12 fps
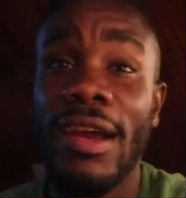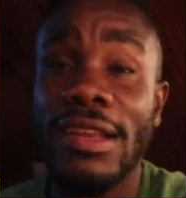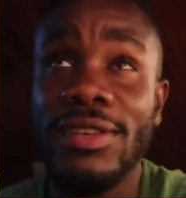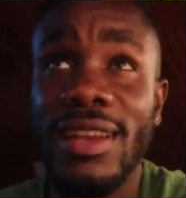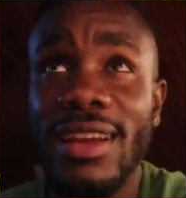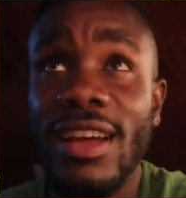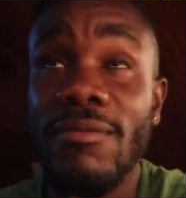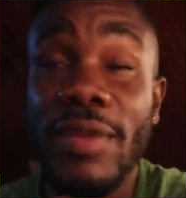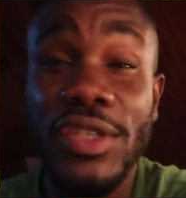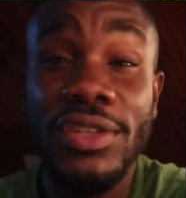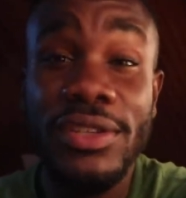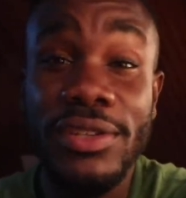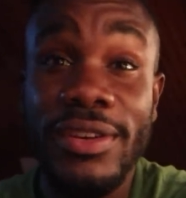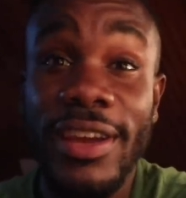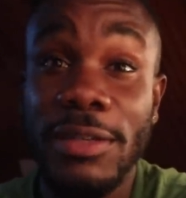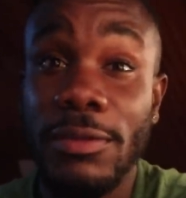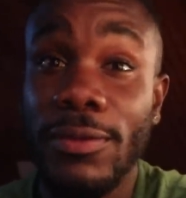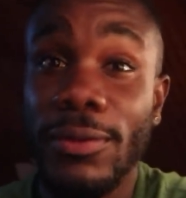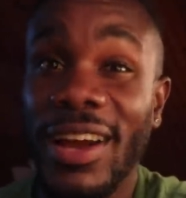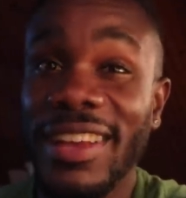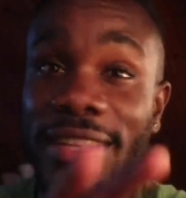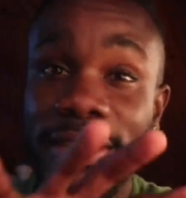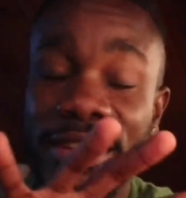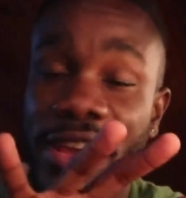Alright, so like I have mentioned to you guys before, I
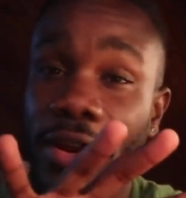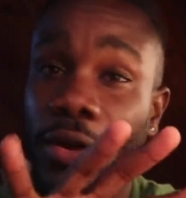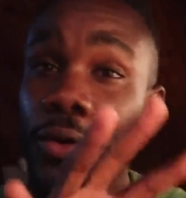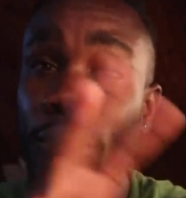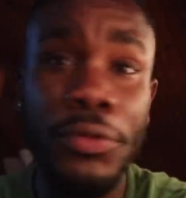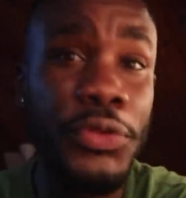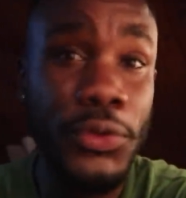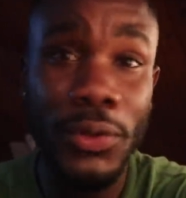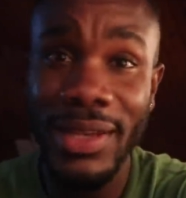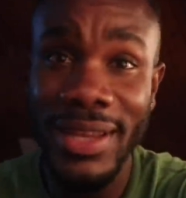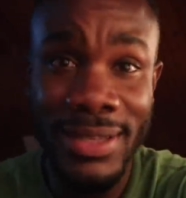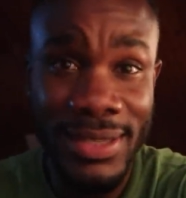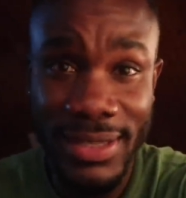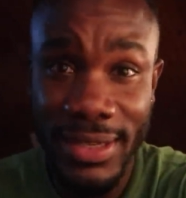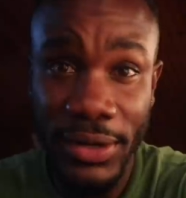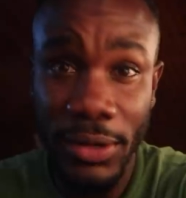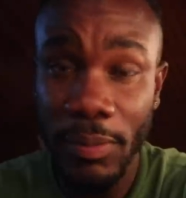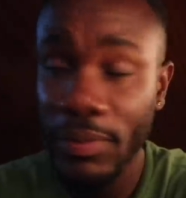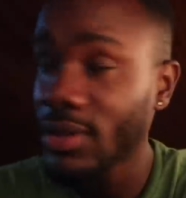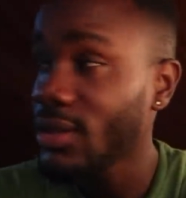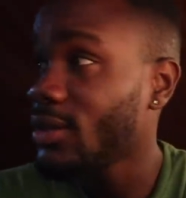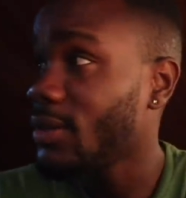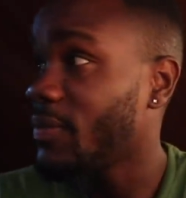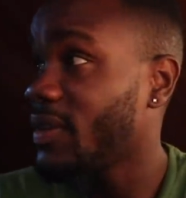need to get a whole new lens set up
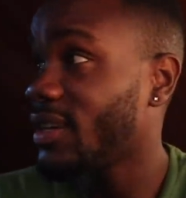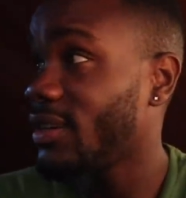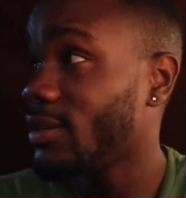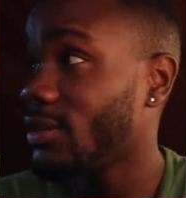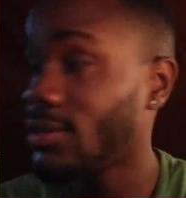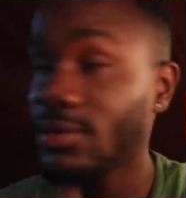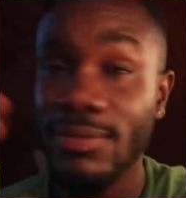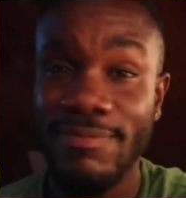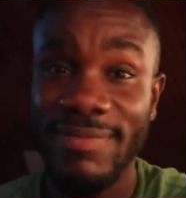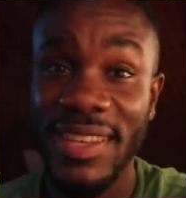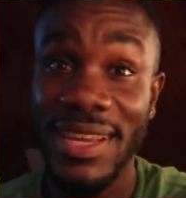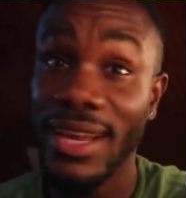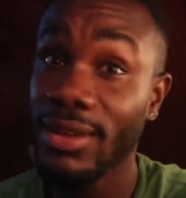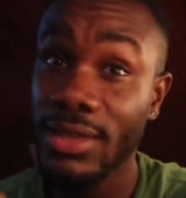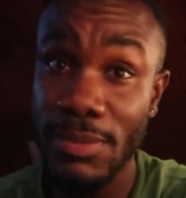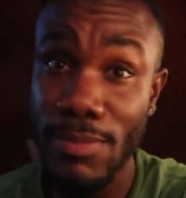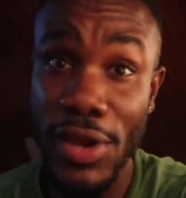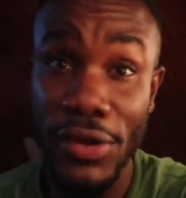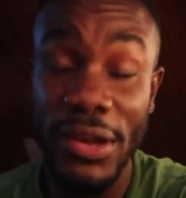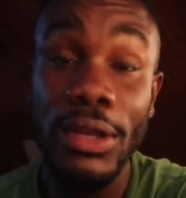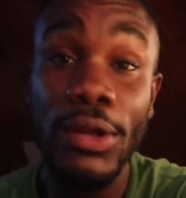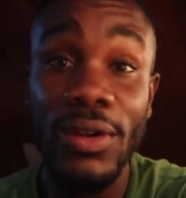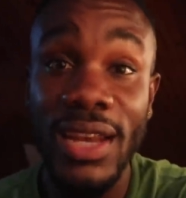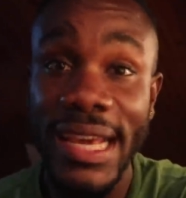because, yeah, it's better in
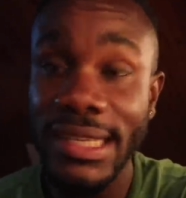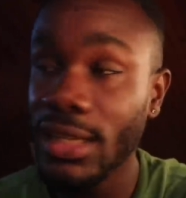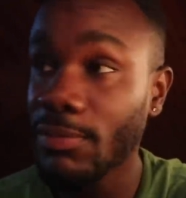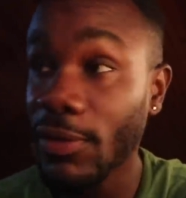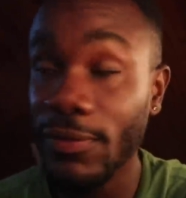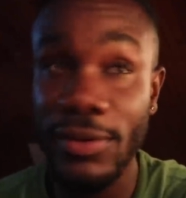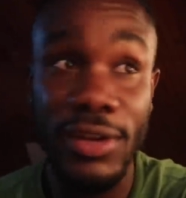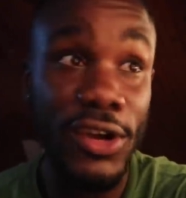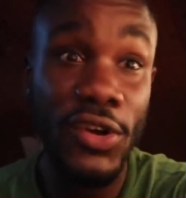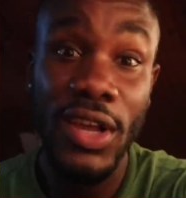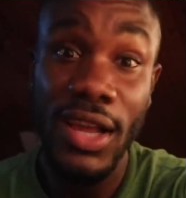low lighting. But for now,